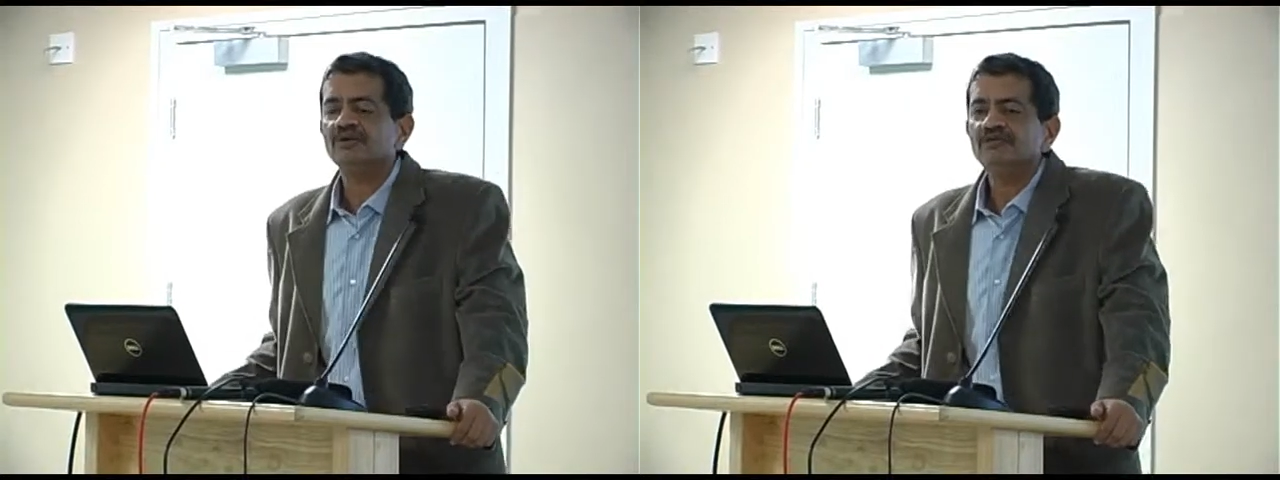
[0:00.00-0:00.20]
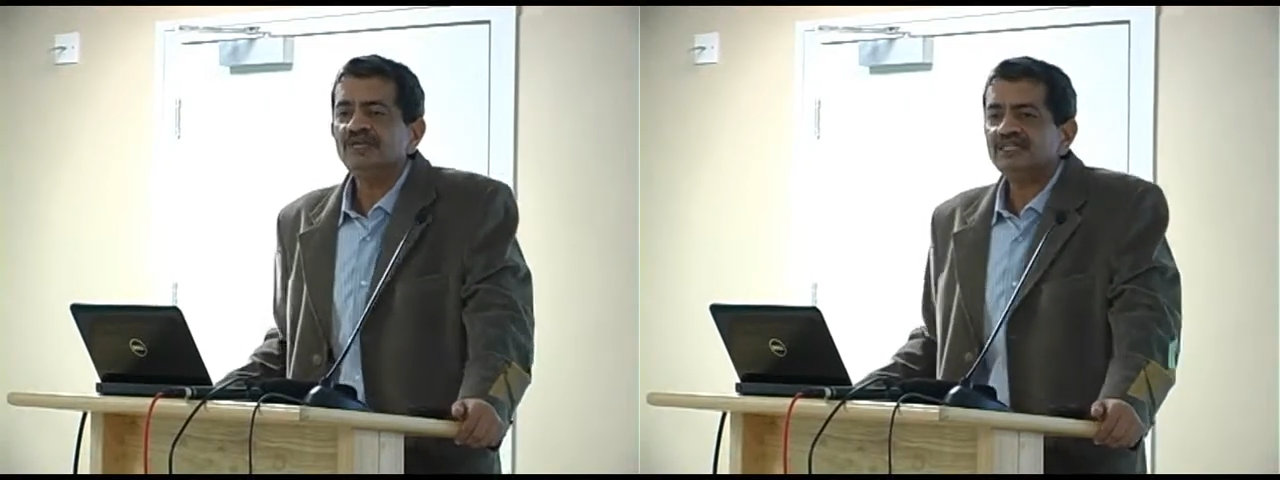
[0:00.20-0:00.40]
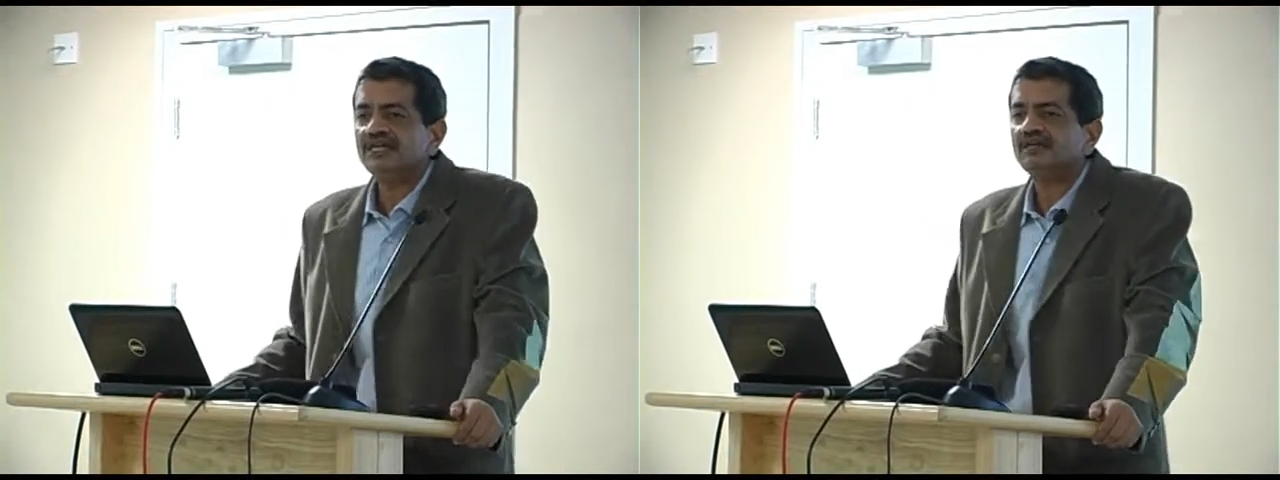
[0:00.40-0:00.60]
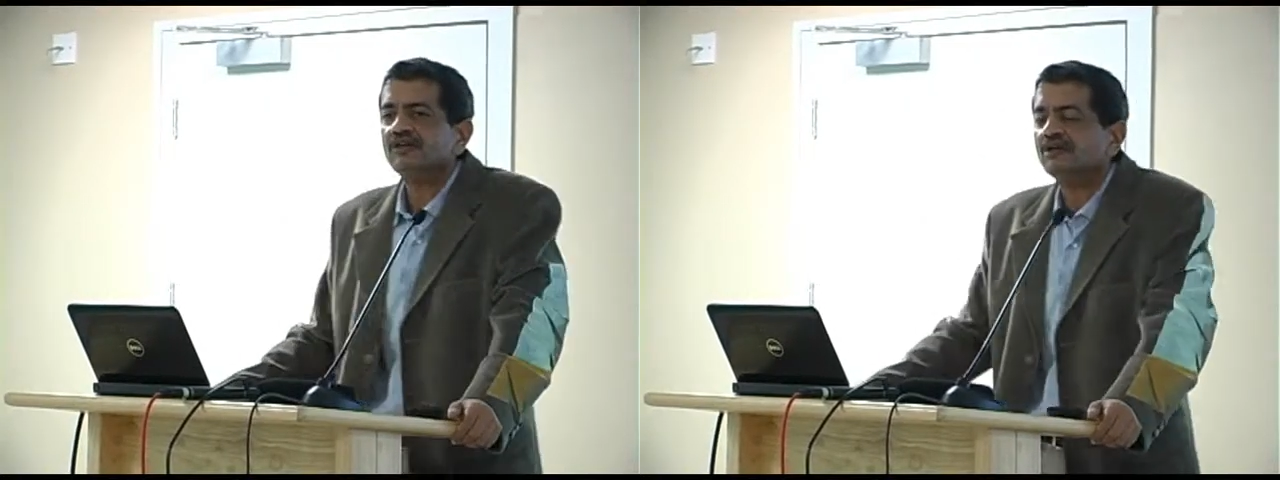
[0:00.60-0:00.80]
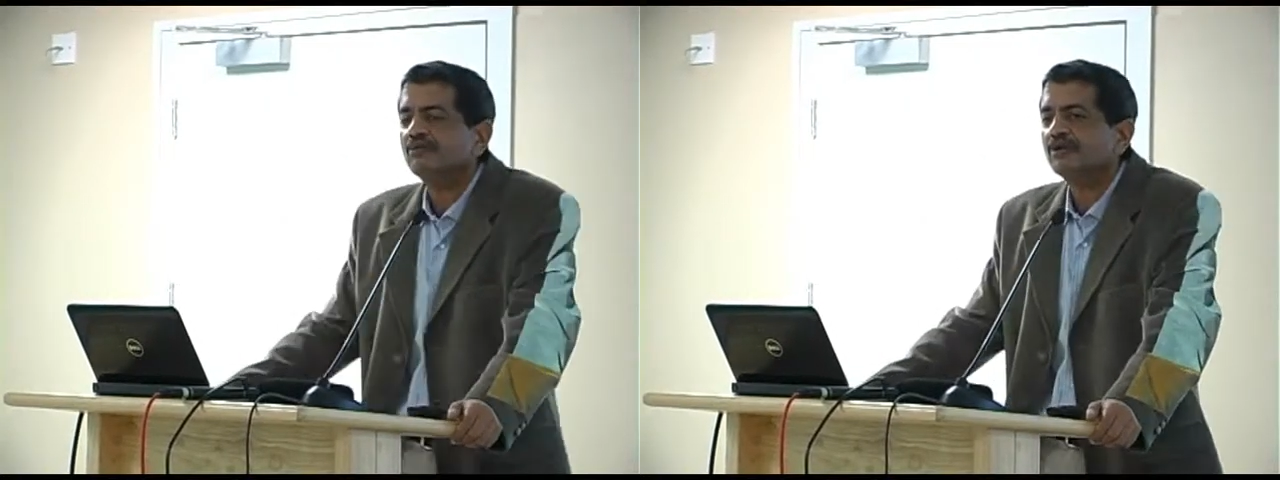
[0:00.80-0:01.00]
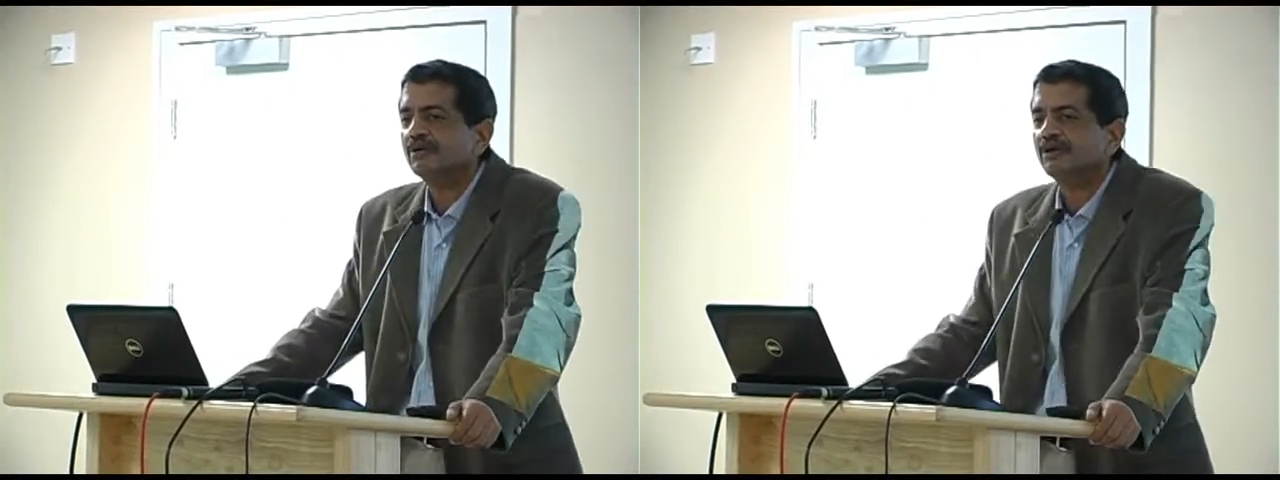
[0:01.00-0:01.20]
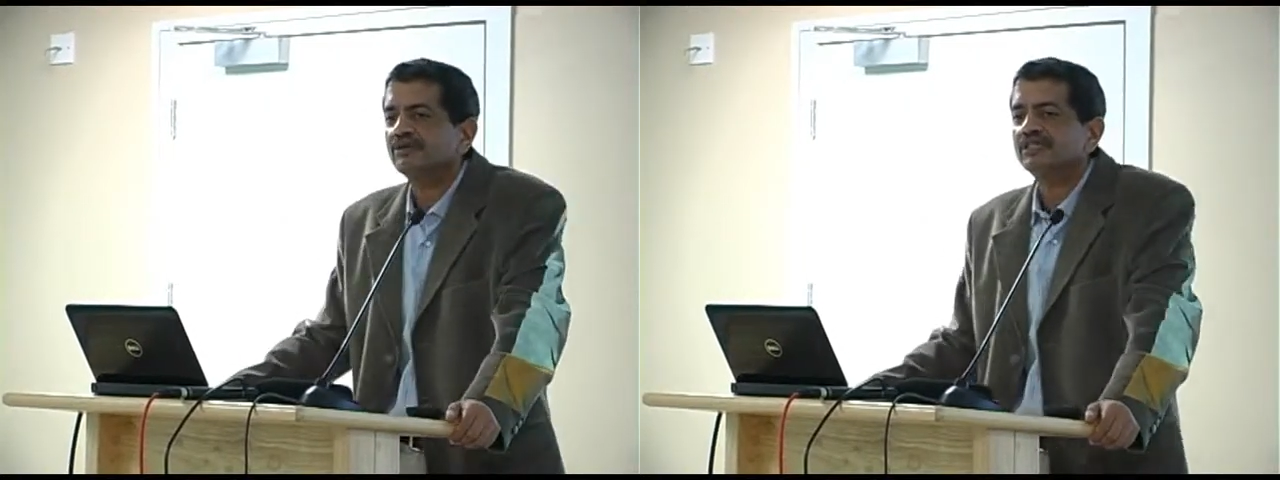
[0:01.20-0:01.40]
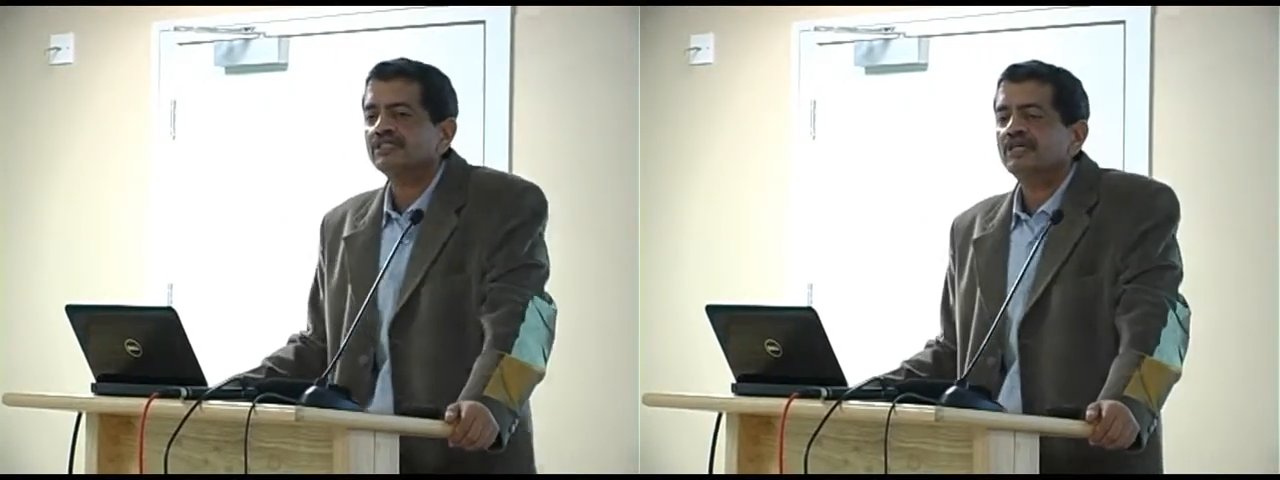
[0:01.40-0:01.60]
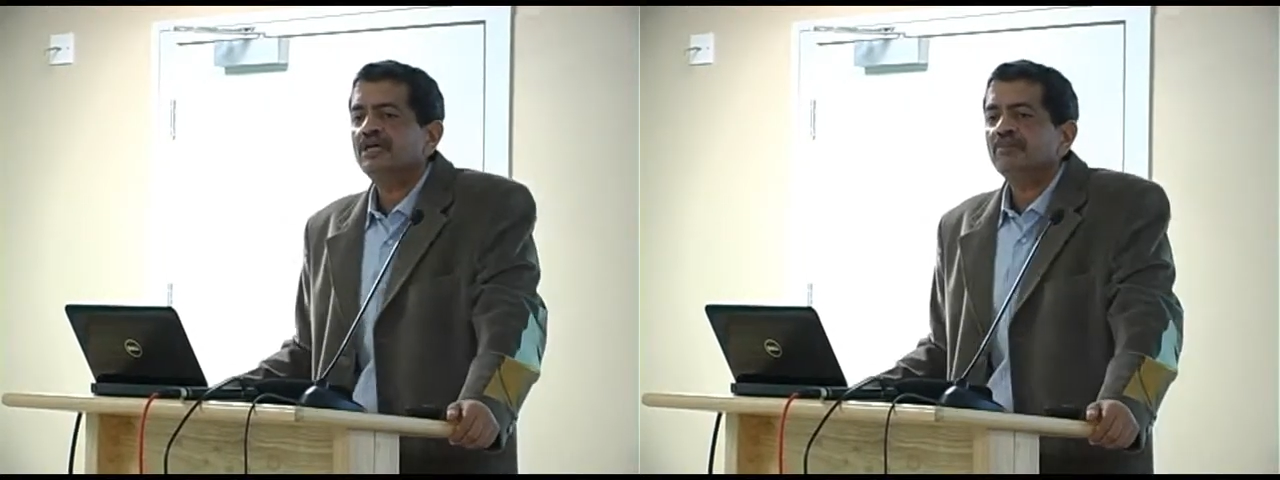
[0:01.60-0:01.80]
We shall talk more about this,